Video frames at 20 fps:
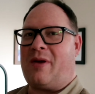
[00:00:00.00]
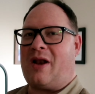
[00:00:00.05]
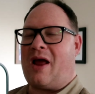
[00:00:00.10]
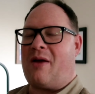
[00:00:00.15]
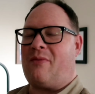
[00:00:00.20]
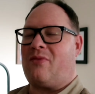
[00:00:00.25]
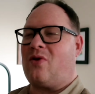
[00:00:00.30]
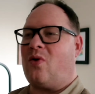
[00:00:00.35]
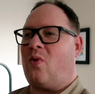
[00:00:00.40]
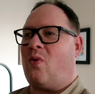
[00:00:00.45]
been
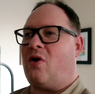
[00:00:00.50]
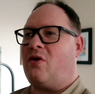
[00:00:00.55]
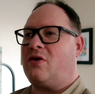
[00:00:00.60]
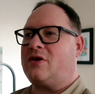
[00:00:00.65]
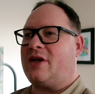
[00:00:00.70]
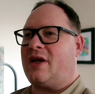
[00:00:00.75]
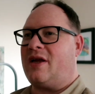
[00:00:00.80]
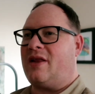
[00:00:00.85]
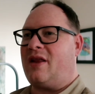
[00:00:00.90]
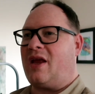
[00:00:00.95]
able to watch
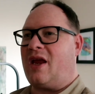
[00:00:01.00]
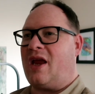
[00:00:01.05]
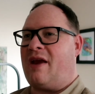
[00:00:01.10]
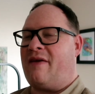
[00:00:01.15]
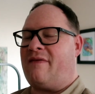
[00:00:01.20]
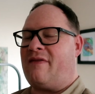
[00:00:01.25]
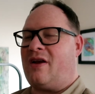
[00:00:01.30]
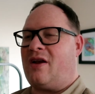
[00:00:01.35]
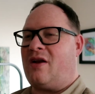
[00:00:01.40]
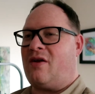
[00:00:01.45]
it in the
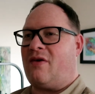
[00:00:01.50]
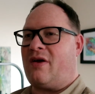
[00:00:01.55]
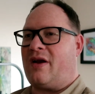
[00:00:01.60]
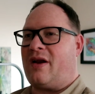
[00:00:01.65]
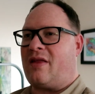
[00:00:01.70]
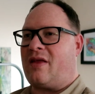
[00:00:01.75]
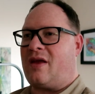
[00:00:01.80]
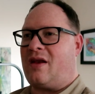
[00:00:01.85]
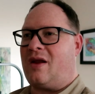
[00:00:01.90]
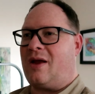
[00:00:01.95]
evening or
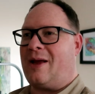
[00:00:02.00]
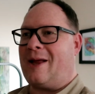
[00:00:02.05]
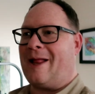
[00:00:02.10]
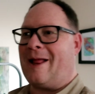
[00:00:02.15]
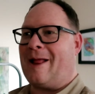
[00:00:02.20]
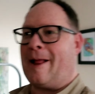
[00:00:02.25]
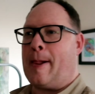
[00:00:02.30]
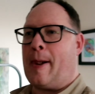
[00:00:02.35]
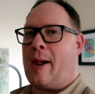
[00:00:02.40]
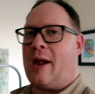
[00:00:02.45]
anything.
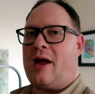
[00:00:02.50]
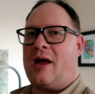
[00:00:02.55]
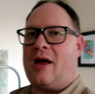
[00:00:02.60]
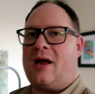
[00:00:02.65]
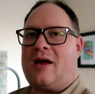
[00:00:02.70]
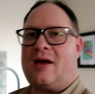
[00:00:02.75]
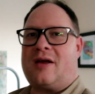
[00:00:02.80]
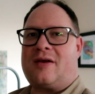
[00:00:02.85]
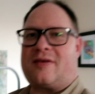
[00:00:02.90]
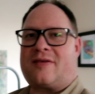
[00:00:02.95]

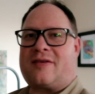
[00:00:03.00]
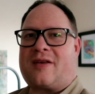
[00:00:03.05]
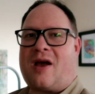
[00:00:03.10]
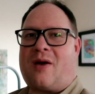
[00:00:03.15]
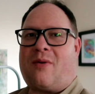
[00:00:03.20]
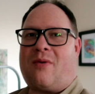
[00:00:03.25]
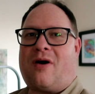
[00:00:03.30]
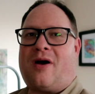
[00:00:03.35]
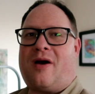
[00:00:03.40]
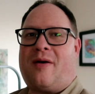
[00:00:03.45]
So
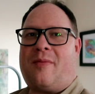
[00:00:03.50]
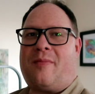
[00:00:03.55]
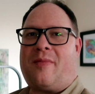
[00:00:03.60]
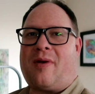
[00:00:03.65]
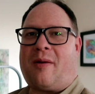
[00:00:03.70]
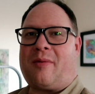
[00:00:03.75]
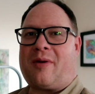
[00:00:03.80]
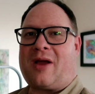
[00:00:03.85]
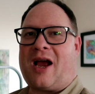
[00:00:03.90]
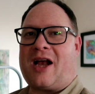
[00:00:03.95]

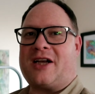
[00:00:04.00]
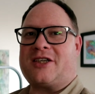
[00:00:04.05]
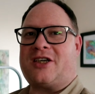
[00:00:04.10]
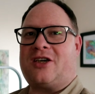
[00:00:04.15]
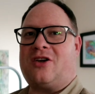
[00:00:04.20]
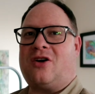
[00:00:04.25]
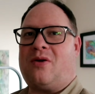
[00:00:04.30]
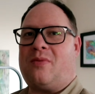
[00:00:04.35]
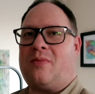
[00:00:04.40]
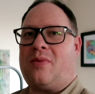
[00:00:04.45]
I'm
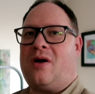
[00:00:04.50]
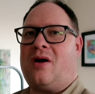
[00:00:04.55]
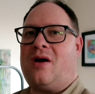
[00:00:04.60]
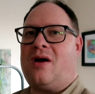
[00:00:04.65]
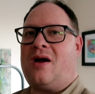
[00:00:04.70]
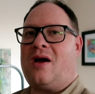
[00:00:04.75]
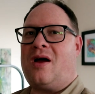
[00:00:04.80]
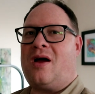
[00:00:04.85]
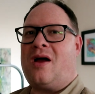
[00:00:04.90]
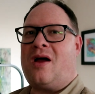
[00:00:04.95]
catching up
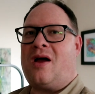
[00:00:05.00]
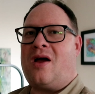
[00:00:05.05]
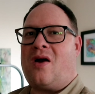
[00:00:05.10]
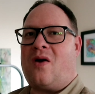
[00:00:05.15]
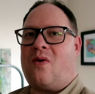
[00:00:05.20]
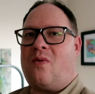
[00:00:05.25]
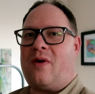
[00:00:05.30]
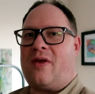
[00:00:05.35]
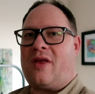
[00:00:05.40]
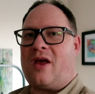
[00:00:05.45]

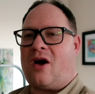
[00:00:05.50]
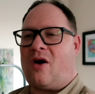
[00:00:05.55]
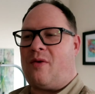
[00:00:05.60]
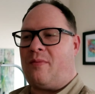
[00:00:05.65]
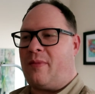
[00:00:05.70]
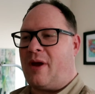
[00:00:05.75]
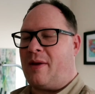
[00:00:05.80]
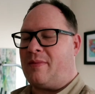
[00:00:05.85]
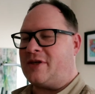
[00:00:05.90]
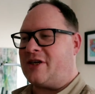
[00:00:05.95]
with it on
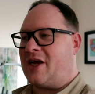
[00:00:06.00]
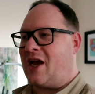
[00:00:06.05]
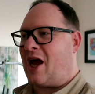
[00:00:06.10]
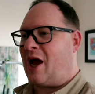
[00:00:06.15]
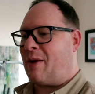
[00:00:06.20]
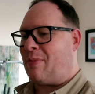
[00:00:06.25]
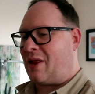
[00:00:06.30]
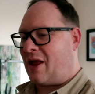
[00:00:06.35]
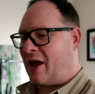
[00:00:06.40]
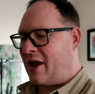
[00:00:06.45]
BBC
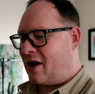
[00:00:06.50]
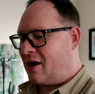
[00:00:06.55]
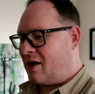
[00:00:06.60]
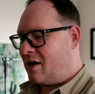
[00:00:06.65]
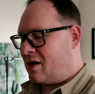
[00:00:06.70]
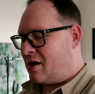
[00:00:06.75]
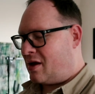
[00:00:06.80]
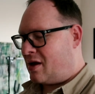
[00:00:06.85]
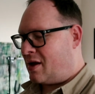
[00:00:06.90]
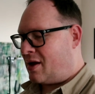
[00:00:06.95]
iPlayer,
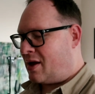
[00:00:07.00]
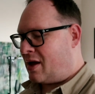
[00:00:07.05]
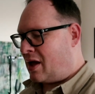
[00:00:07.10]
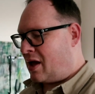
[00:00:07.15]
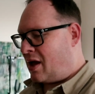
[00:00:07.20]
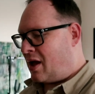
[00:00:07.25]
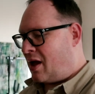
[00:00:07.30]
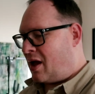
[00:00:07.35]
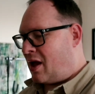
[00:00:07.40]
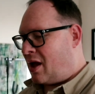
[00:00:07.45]

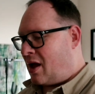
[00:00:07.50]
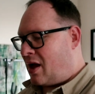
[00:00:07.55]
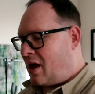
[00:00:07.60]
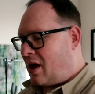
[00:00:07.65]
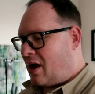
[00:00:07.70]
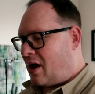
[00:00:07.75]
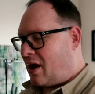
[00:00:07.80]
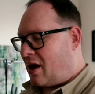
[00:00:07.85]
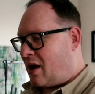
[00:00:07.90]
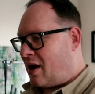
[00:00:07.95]

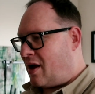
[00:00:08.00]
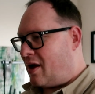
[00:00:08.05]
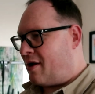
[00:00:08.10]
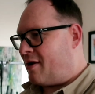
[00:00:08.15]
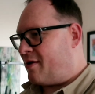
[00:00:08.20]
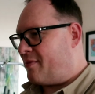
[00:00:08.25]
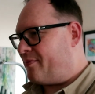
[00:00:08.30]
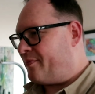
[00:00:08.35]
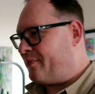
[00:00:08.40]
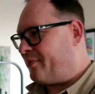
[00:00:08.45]

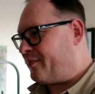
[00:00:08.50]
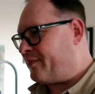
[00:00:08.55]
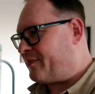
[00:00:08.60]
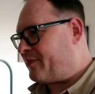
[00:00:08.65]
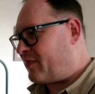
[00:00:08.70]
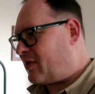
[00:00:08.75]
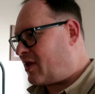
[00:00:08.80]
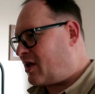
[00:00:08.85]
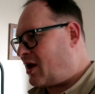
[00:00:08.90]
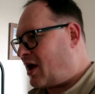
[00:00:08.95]

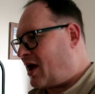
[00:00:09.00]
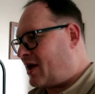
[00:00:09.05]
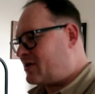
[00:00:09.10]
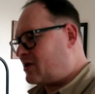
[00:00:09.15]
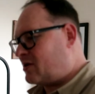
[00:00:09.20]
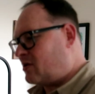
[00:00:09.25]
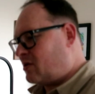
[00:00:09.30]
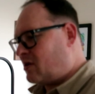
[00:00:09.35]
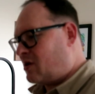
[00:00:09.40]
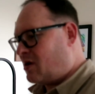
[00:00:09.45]
as
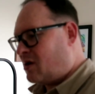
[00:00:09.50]
in